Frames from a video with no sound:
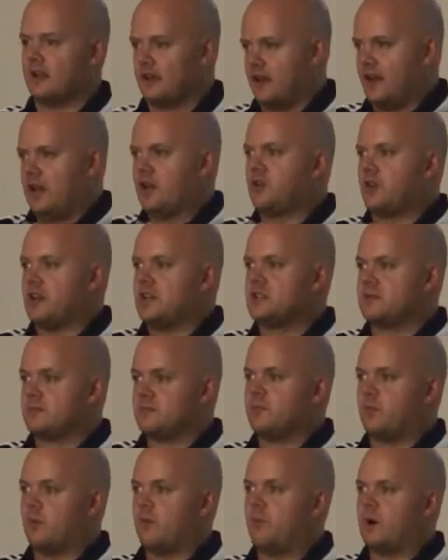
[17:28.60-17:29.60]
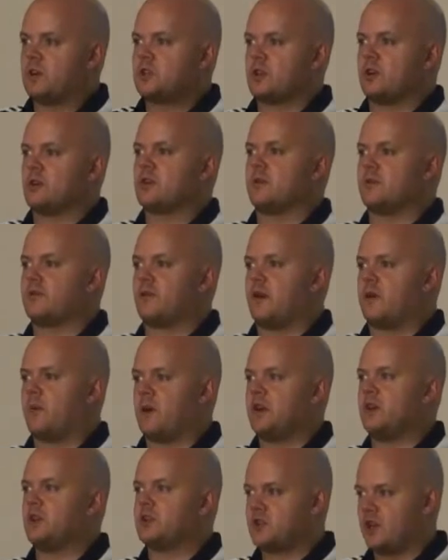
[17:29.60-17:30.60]
increase, wh what you're looking for when
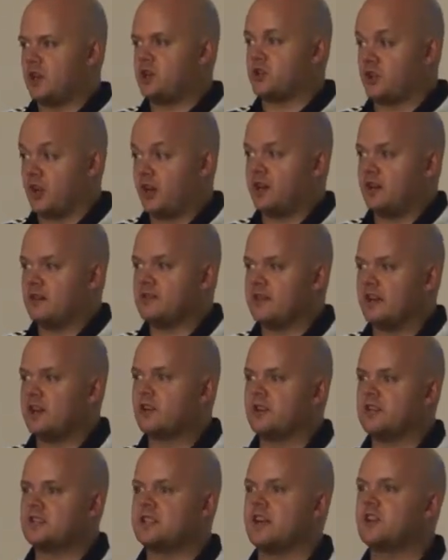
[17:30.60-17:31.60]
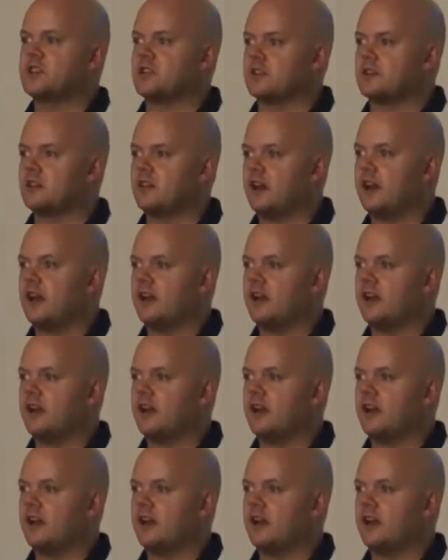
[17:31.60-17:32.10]
you strength train is increased tension and,